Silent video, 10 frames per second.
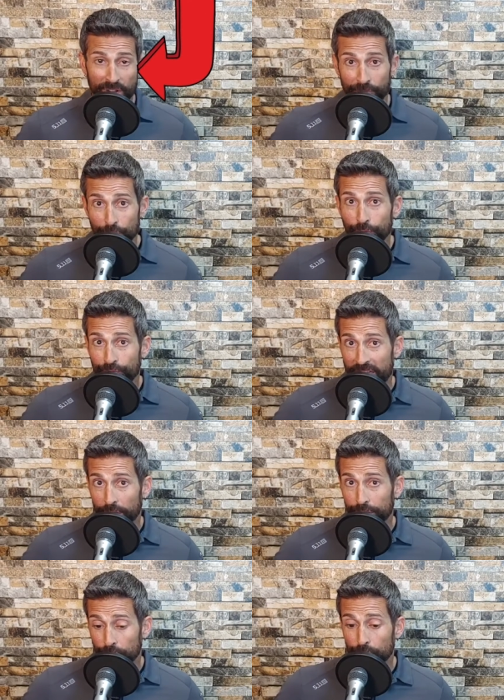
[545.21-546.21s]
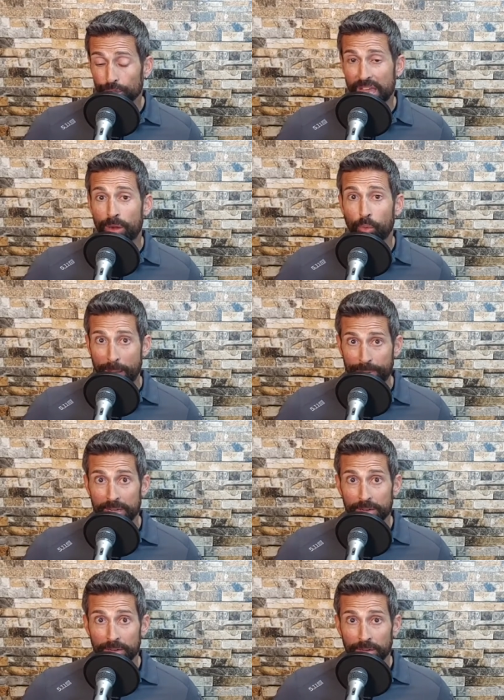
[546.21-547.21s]
But if you fail to use that
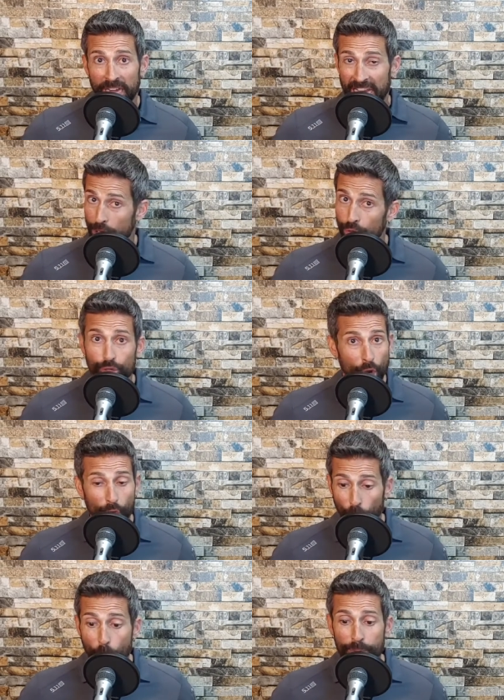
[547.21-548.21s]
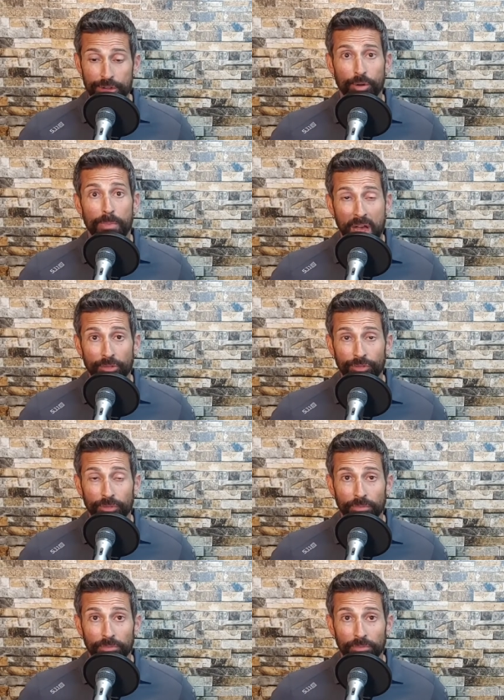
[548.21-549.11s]
weapon and you don't open your mouth,